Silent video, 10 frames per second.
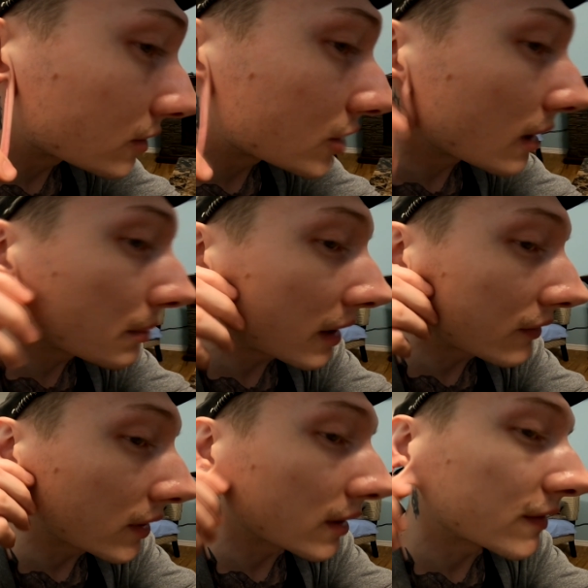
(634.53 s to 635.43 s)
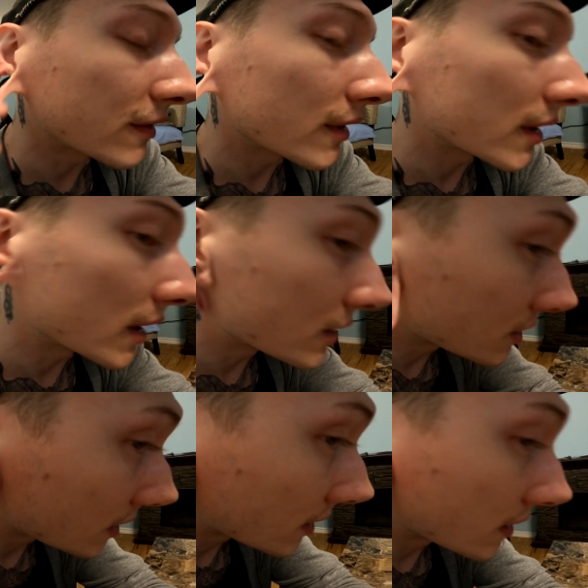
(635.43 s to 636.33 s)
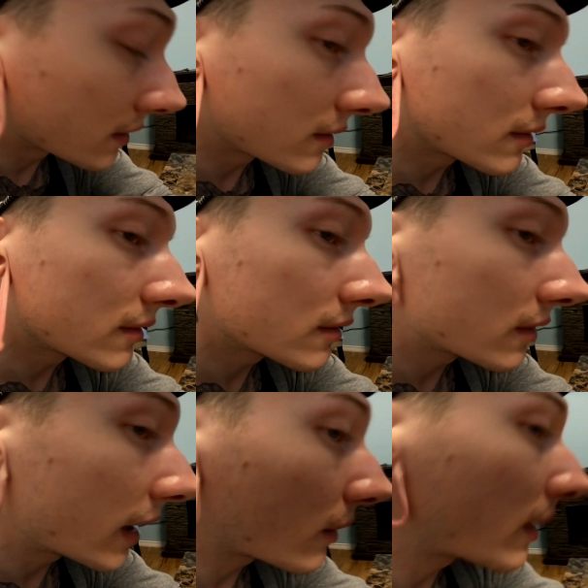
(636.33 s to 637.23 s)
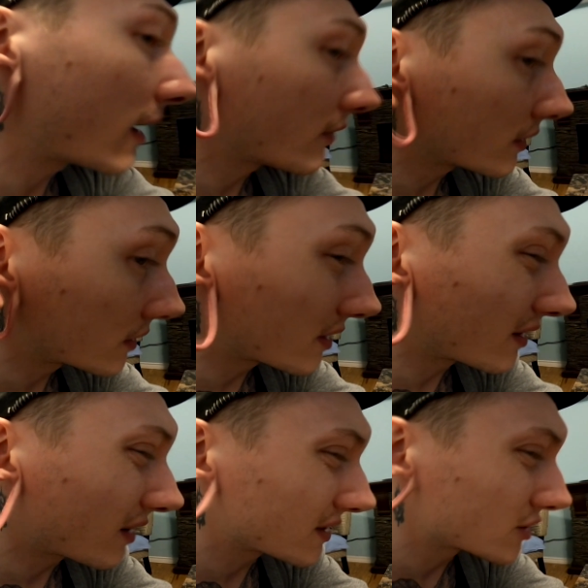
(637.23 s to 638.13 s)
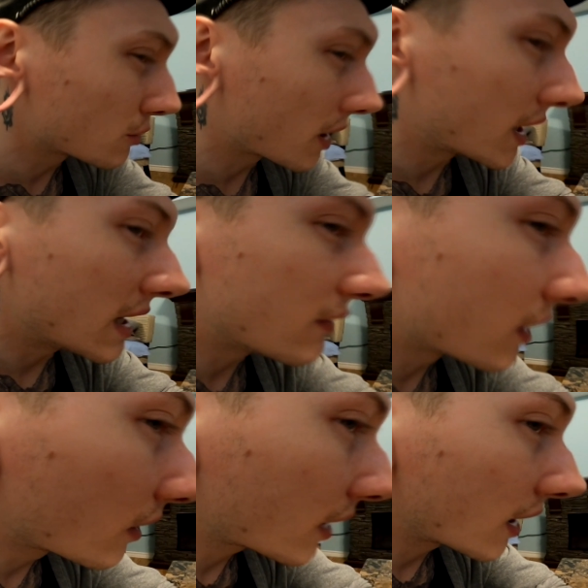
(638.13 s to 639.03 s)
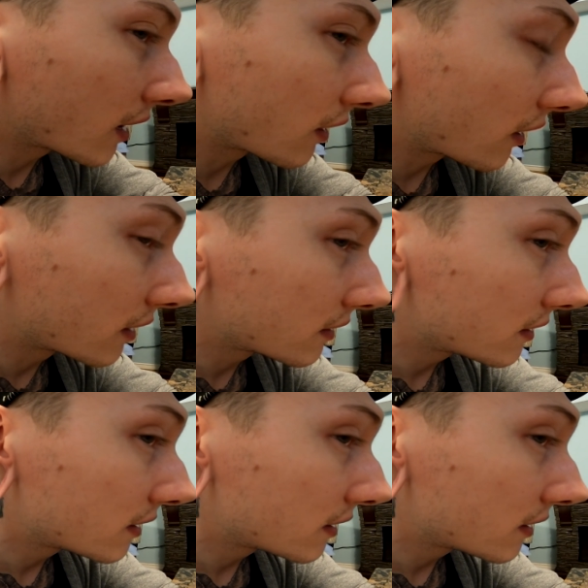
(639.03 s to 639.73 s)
good shape. I have really good circulation, and I don't have it. They're not super uneven looking, or